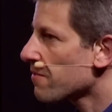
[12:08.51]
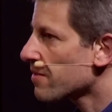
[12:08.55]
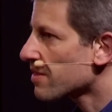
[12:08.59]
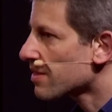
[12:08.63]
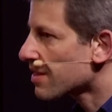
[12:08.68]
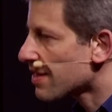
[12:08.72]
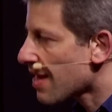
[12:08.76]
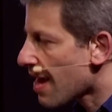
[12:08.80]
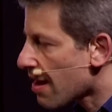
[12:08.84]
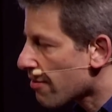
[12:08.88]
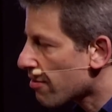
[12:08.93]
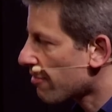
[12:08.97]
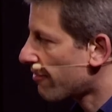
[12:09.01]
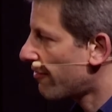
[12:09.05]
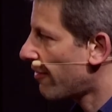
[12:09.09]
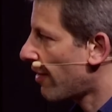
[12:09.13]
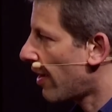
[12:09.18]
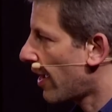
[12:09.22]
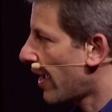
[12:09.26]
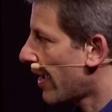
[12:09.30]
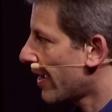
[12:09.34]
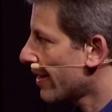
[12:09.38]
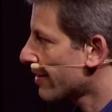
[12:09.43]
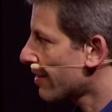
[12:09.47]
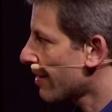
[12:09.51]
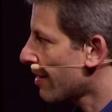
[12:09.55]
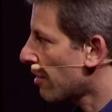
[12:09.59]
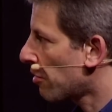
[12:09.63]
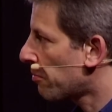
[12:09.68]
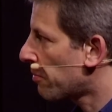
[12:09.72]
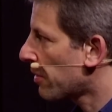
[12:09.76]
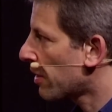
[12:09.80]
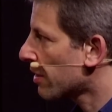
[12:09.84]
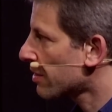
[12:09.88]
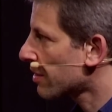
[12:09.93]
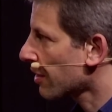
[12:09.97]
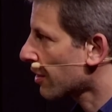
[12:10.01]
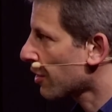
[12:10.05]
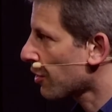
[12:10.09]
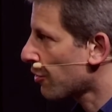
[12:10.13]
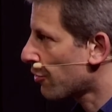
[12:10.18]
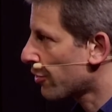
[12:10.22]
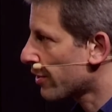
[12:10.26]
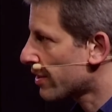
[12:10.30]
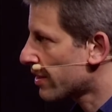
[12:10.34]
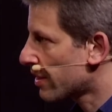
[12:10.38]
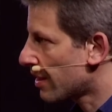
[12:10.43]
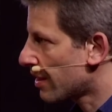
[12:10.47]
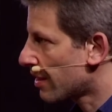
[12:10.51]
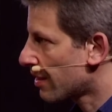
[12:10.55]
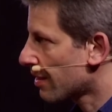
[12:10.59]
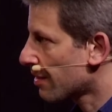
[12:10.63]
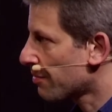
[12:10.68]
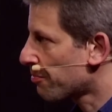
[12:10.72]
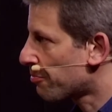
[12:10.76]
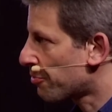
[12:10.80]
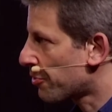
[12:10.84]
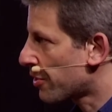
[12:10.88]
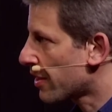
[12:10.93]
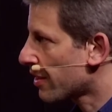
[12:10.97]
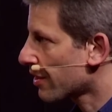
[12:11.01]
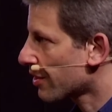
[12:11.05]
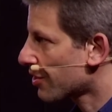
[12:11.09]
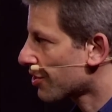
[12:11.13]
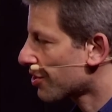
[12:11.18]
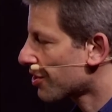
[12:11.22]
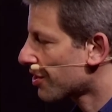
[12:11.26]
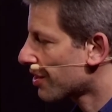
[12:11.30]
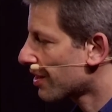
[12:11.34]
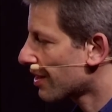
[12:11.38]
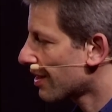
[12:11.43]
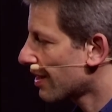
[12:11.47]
Terrified that there'll be a security breach.